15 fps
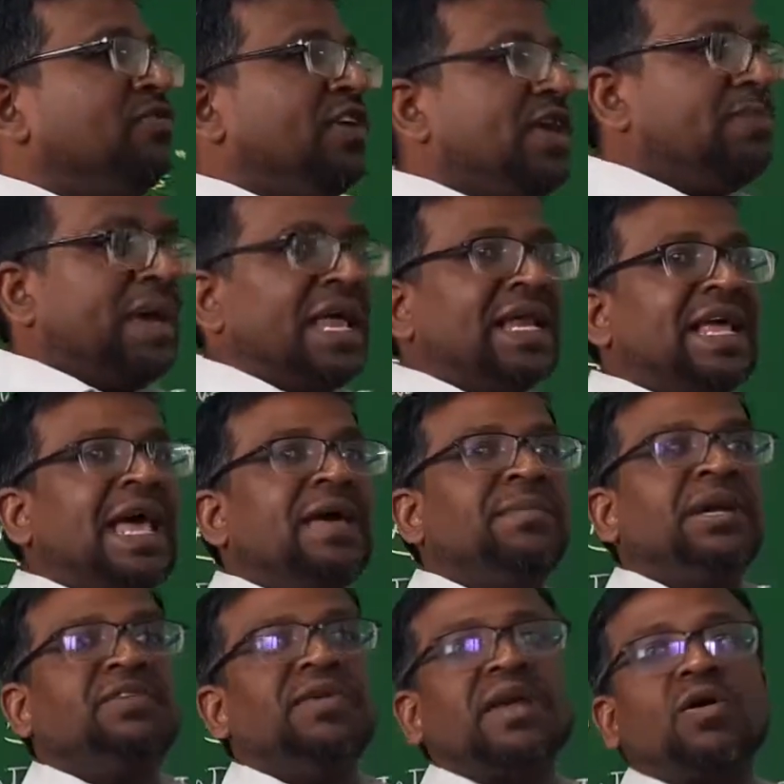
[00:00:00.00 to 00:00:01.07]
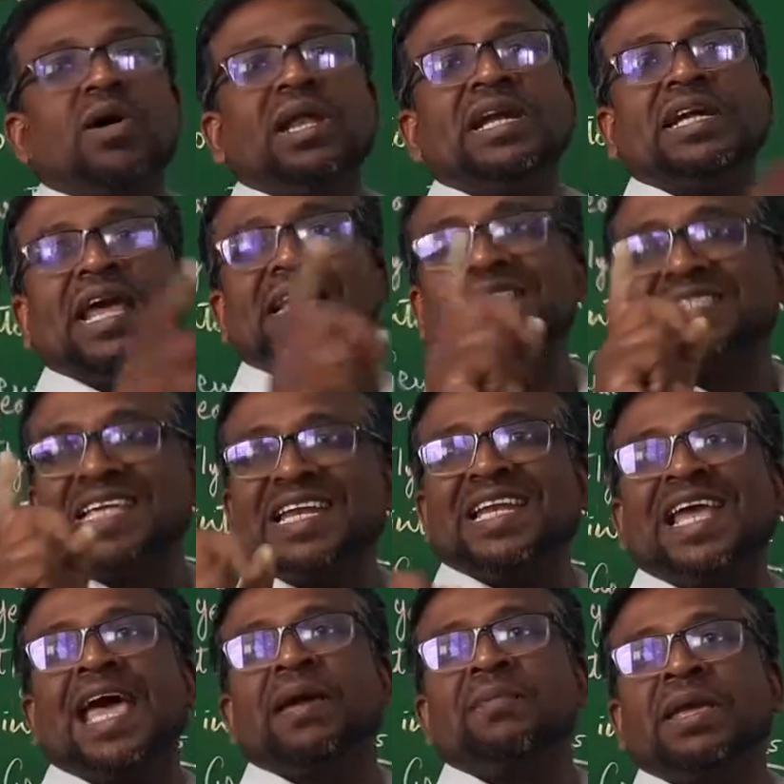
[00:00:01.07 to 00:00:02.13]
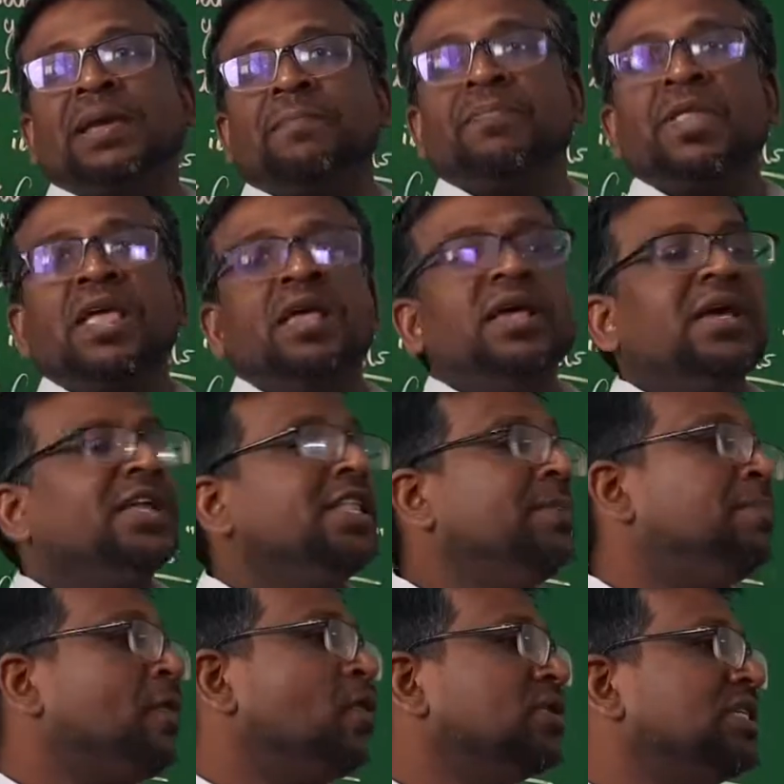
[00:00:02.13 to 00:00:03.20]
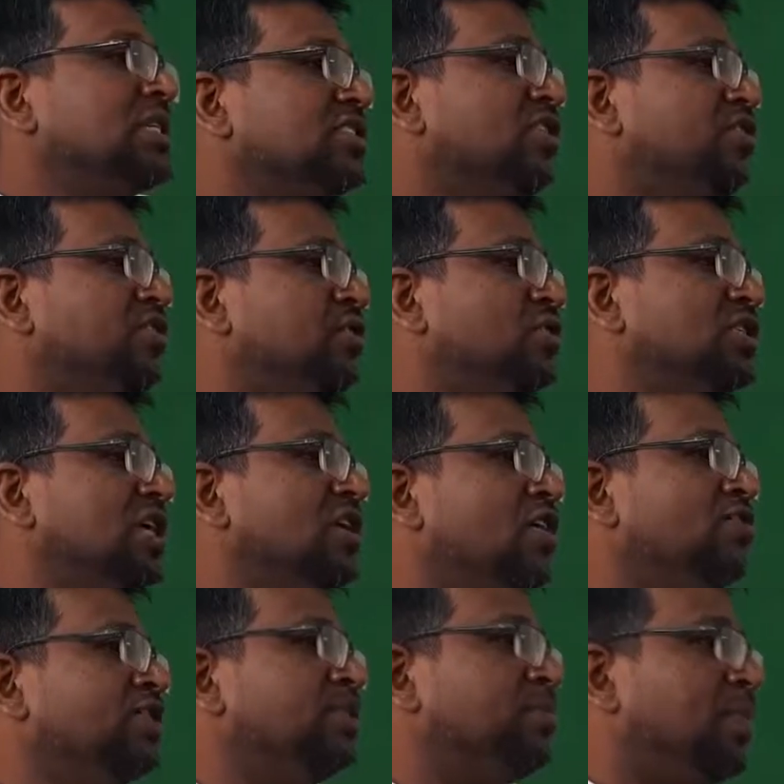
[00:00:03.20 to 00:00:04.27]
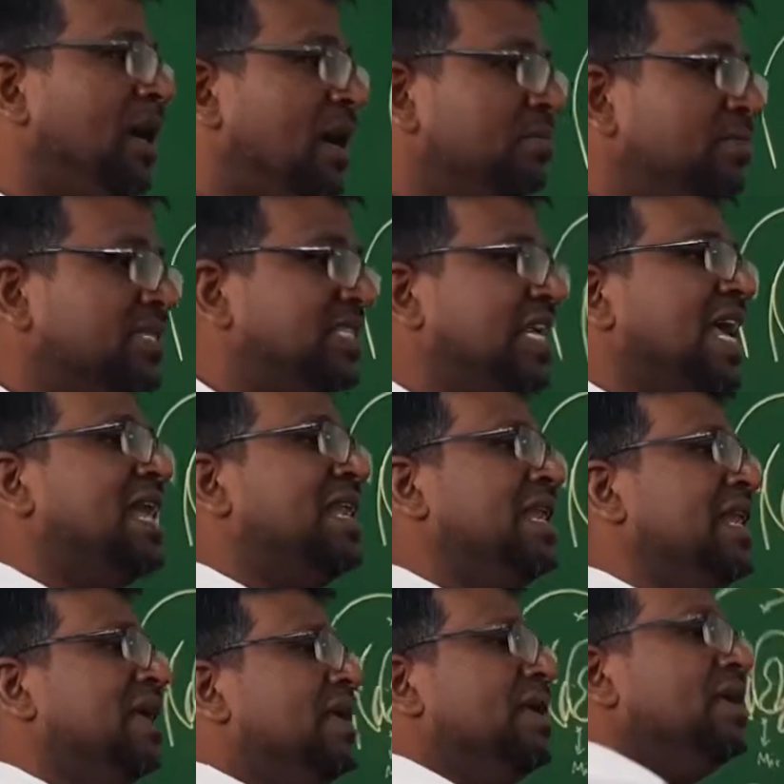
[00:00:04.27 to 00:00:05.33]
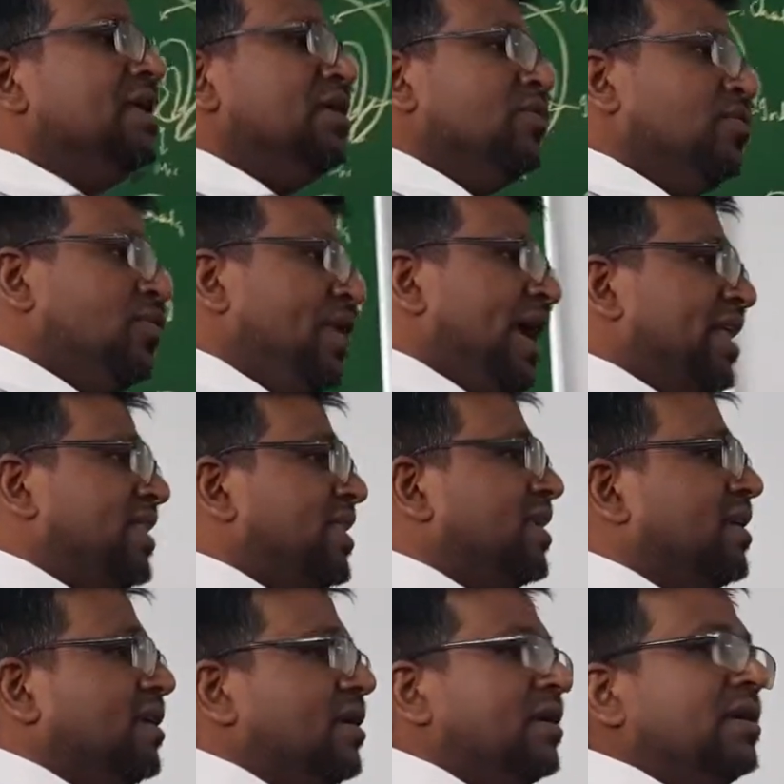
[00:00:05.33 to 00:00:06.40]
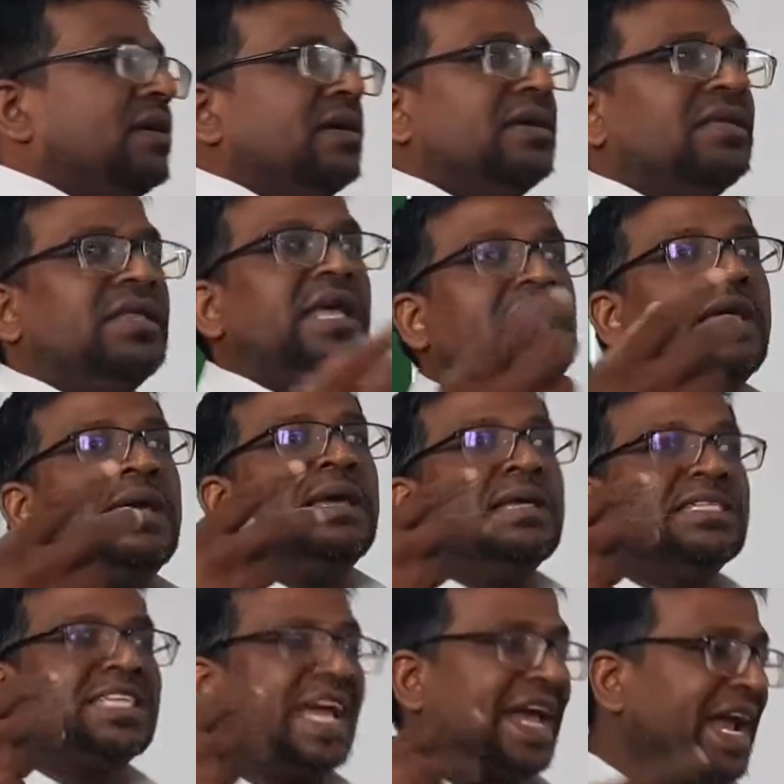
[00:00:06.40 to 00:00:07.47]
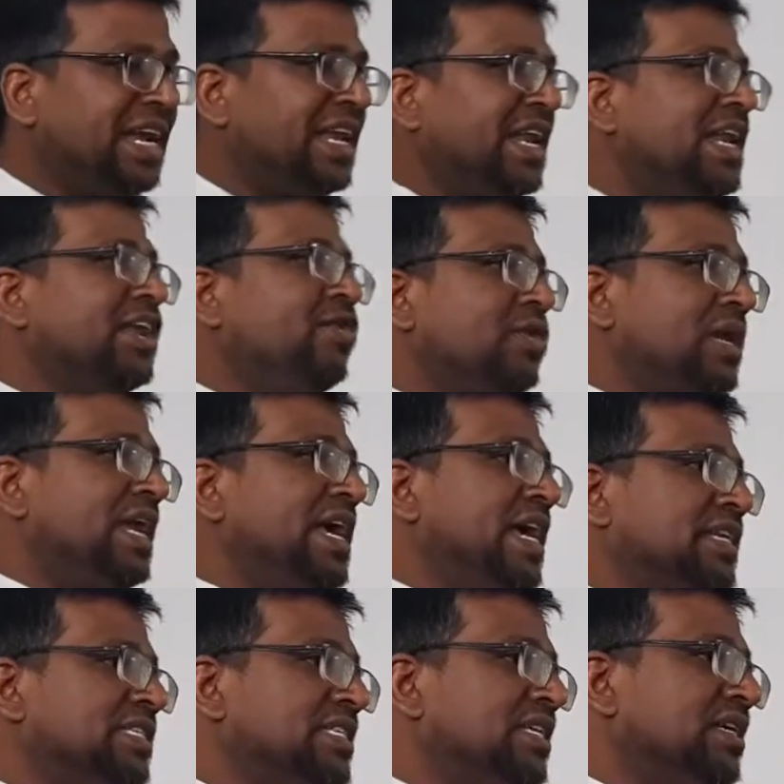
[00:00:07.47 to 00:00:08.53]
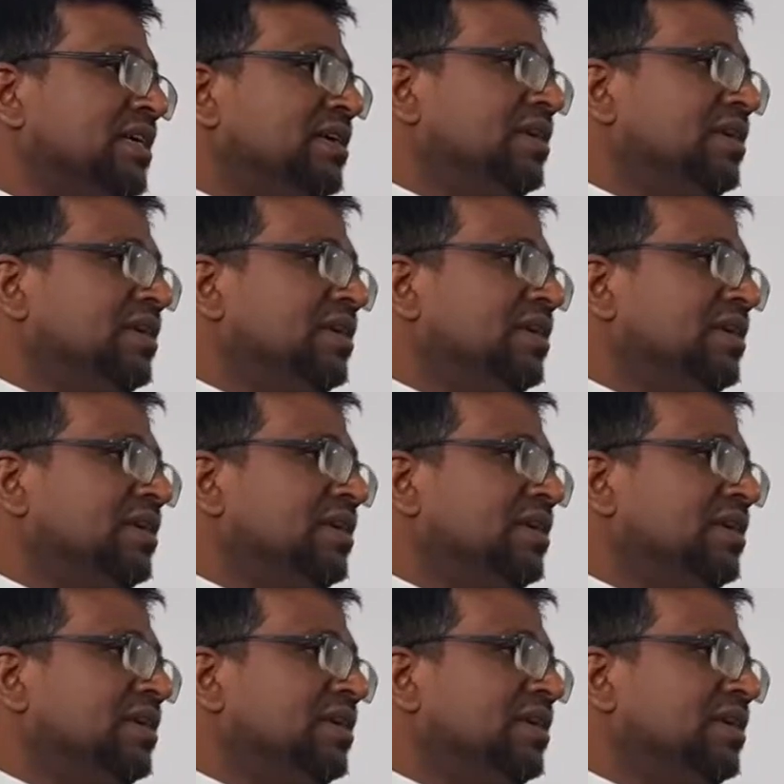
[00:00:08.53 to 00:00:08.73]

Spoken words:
female gamete, we call it as syngamy. The process of fusion of sperm cell with the secondary nucleus,